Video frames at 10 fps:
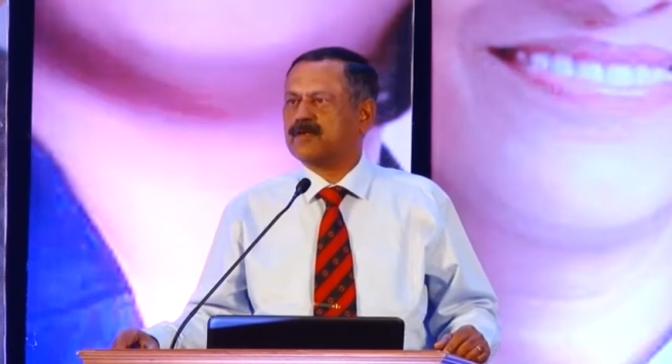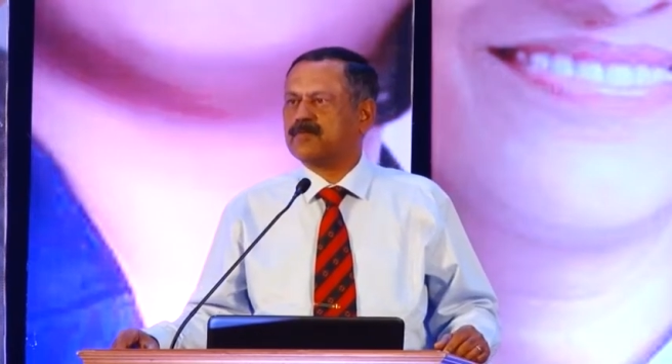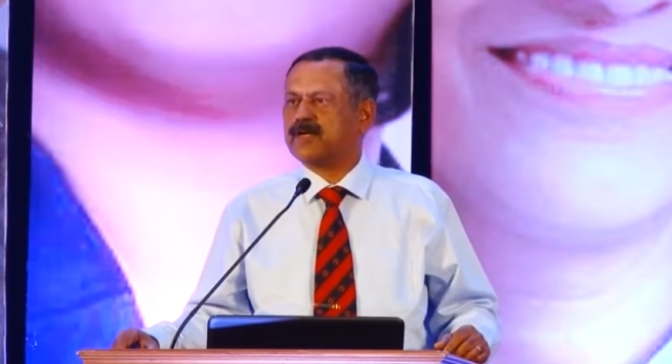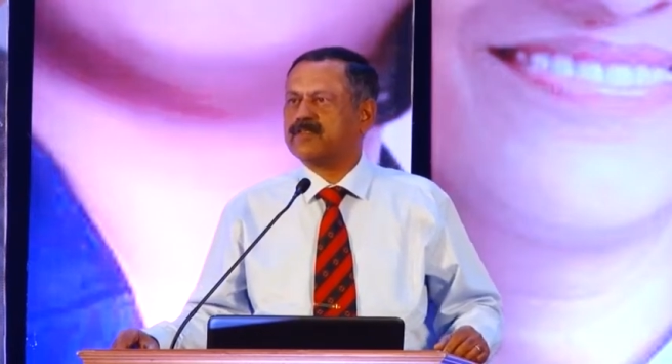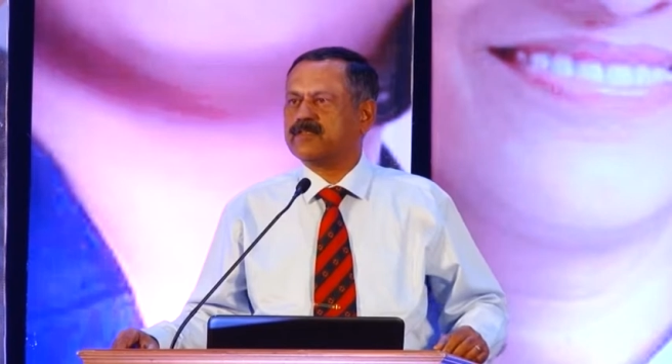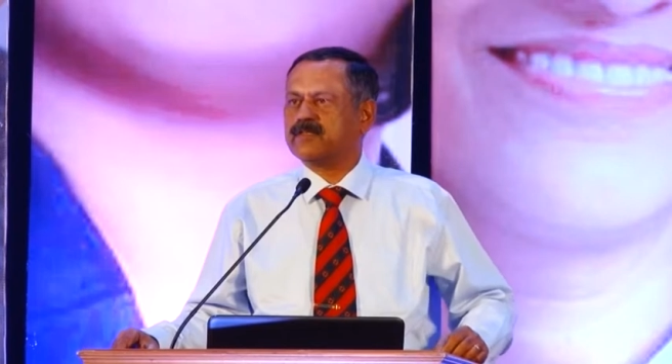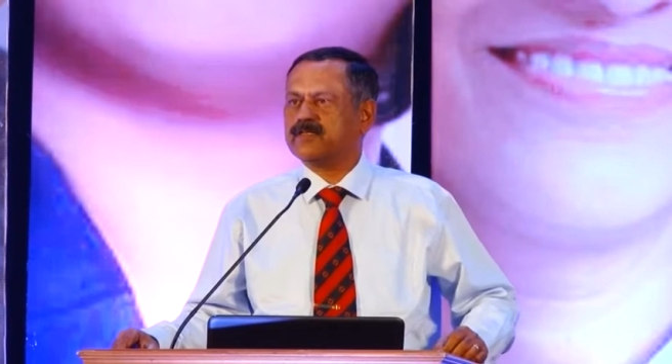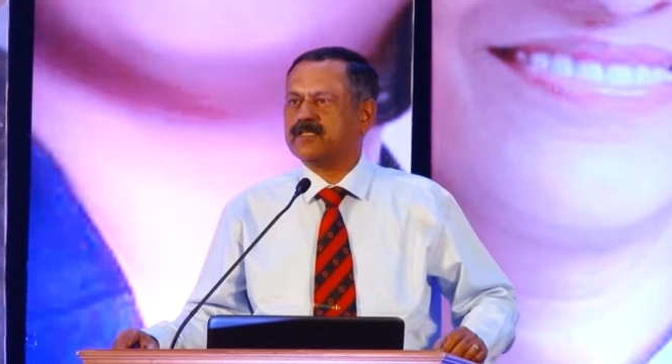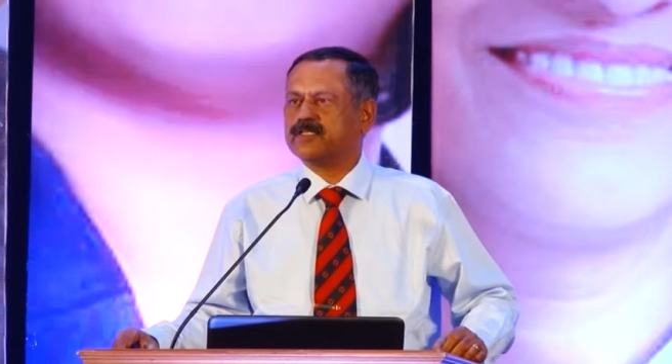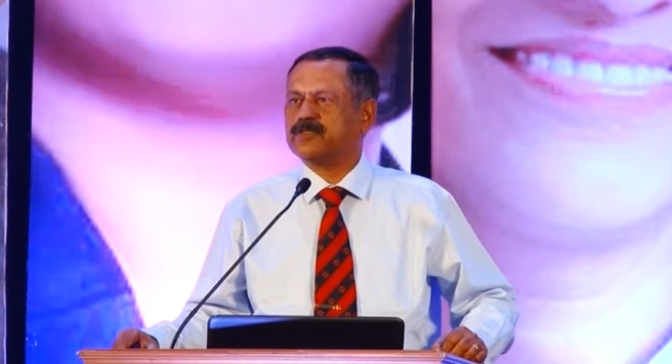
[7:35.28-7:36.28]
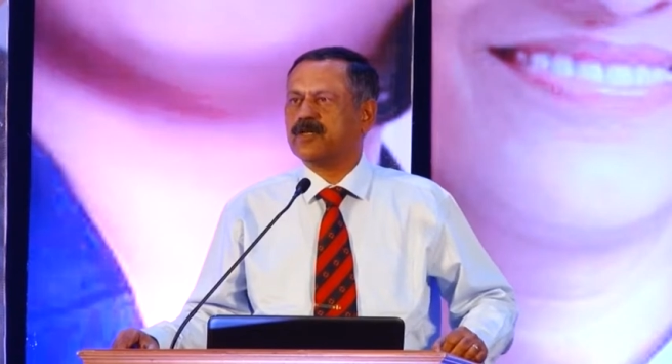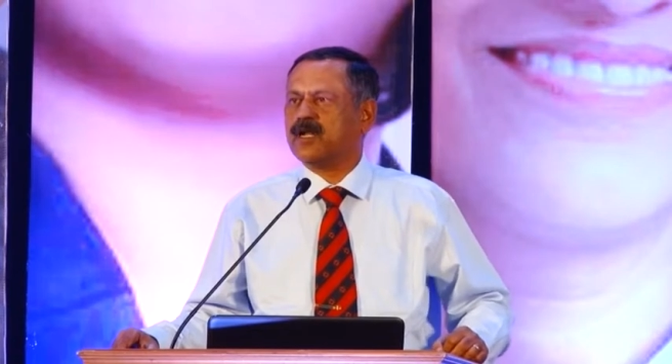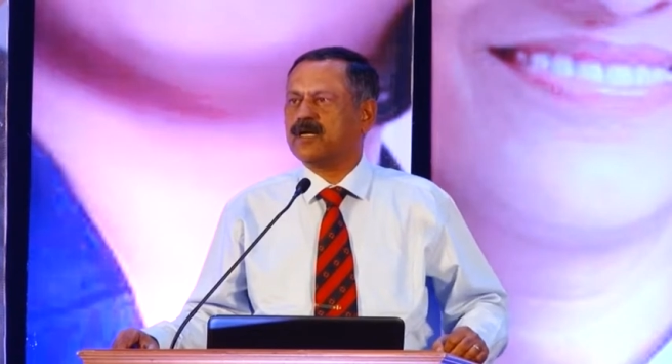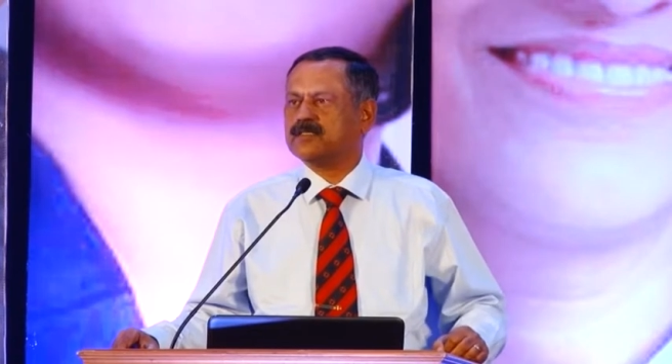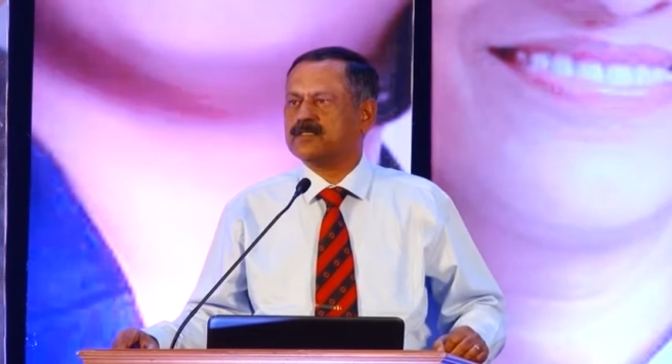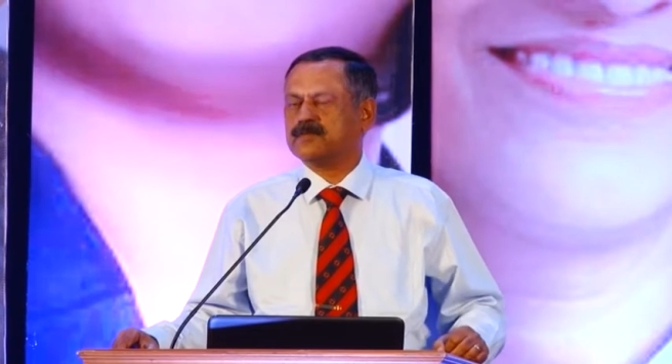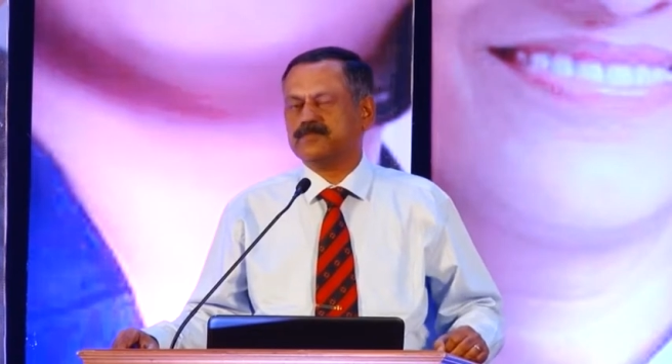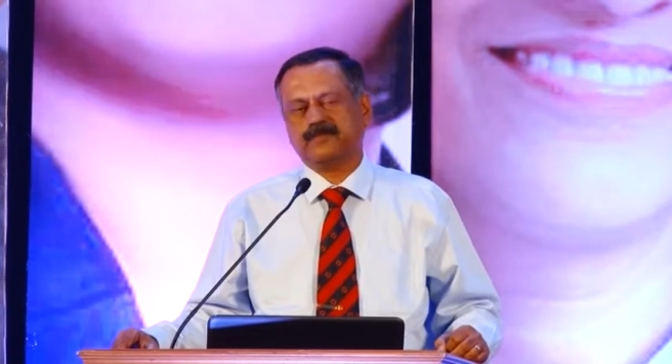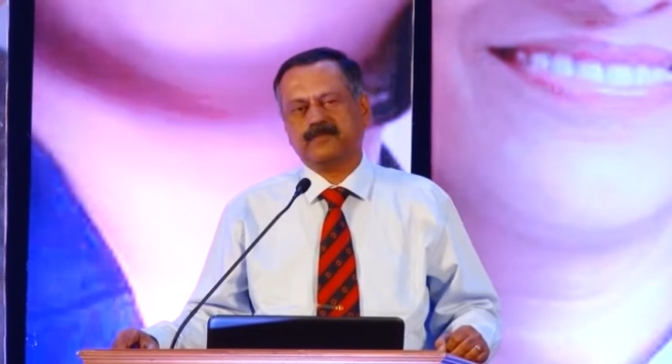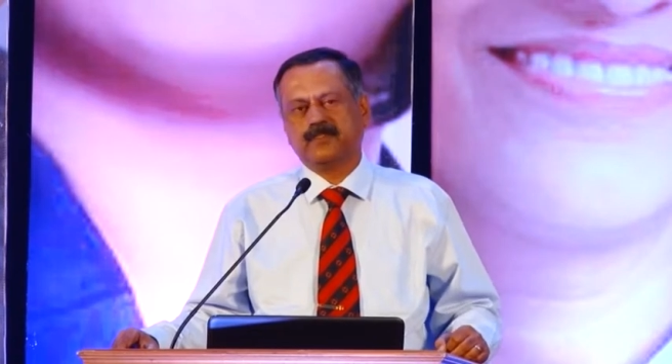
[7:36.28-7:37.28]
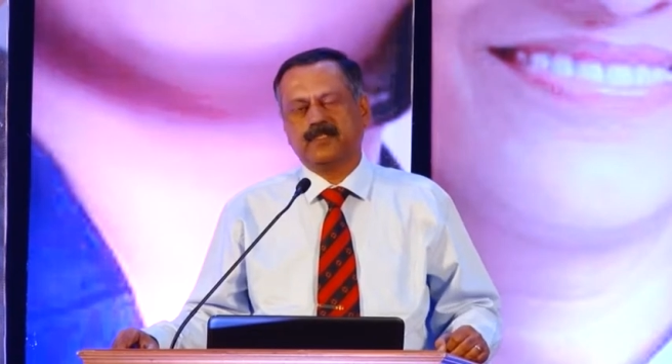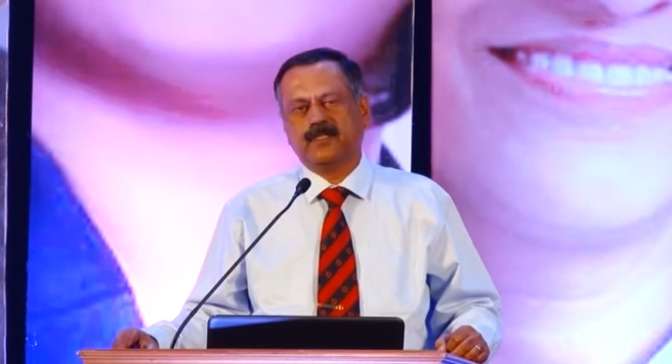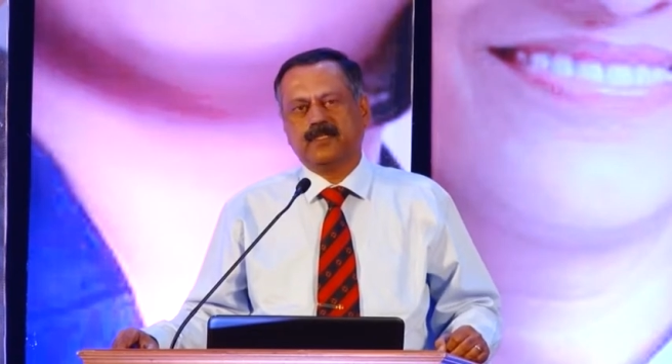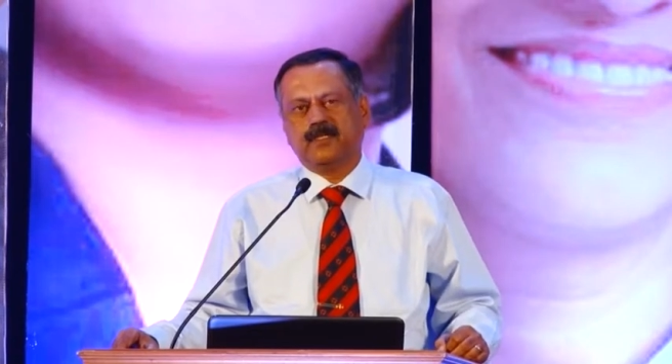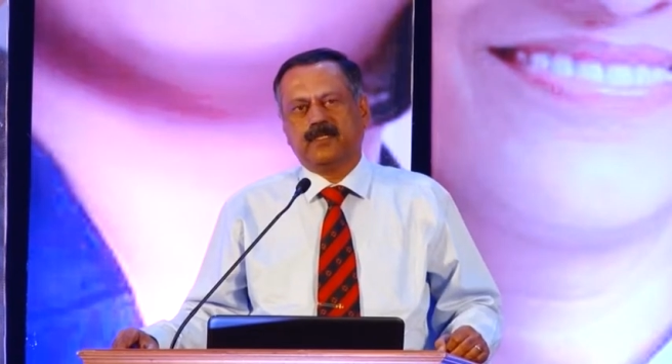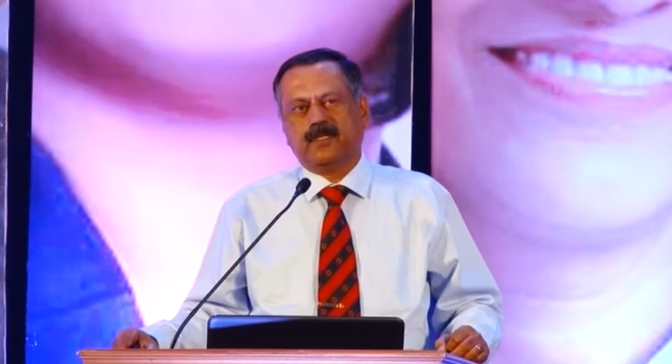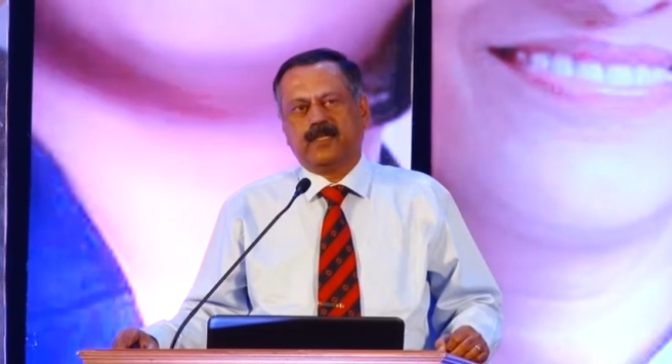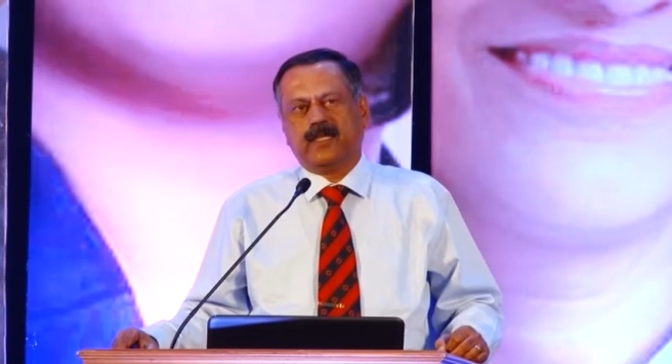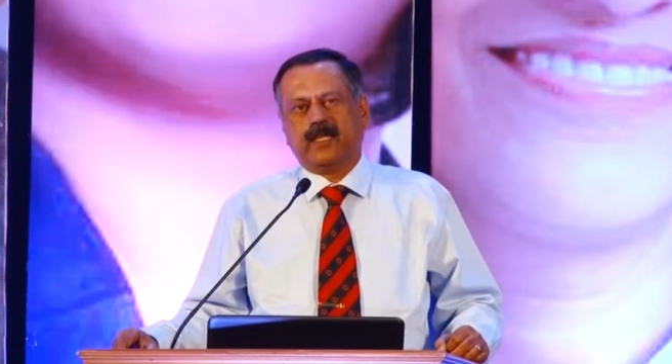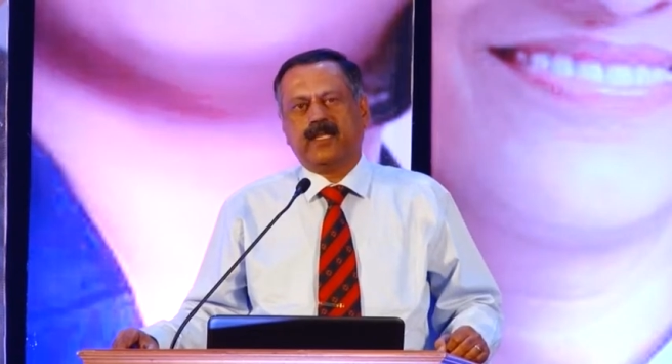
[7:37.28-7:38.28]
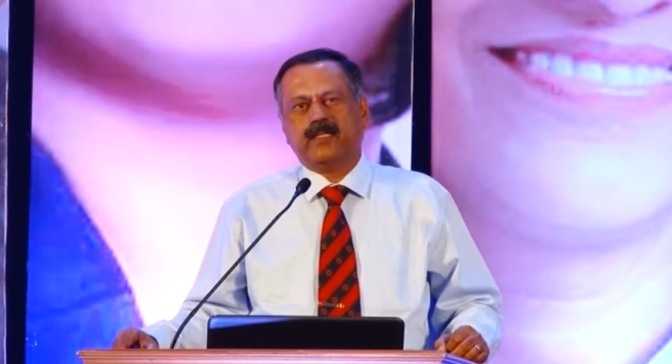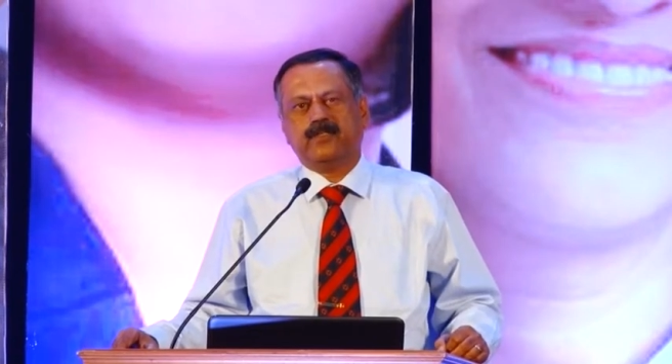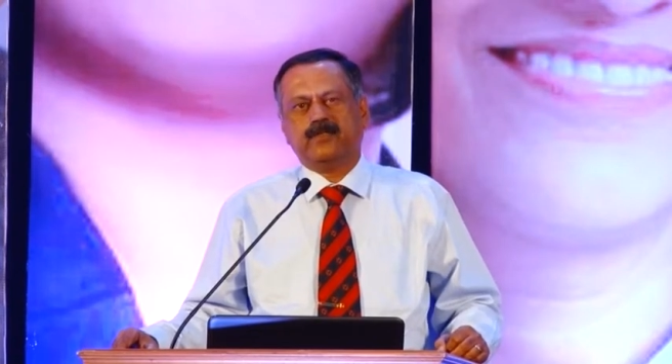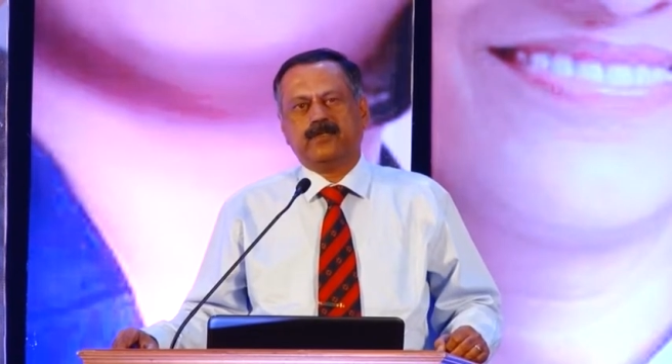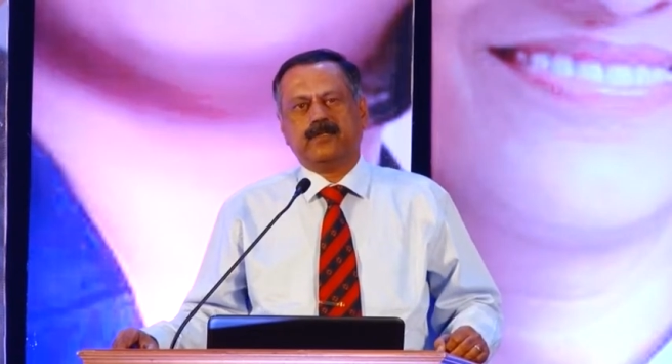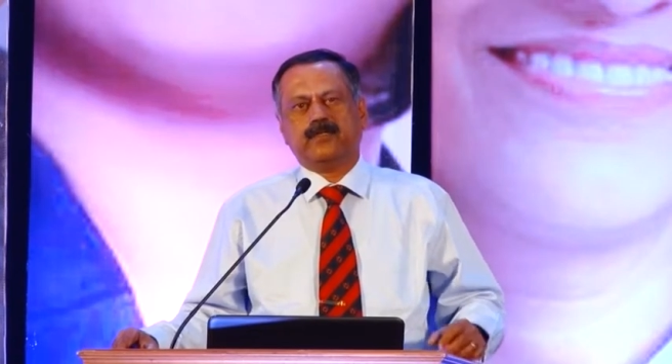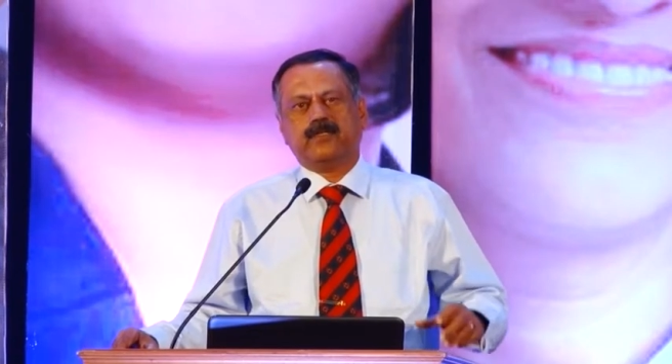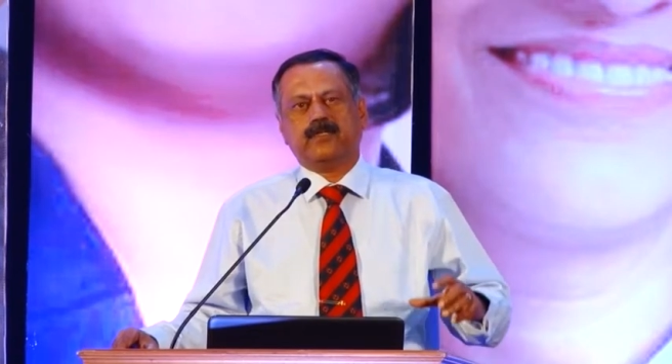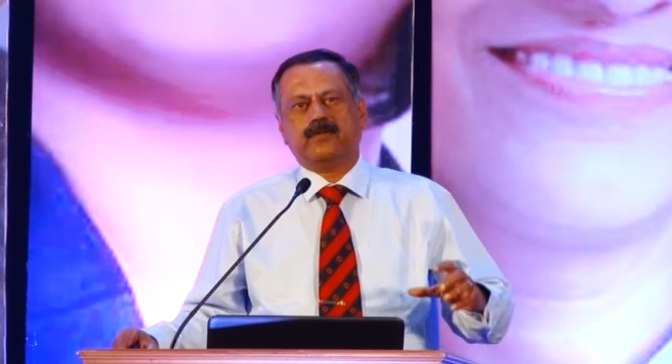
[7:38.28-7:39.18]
breath into your lungs. And the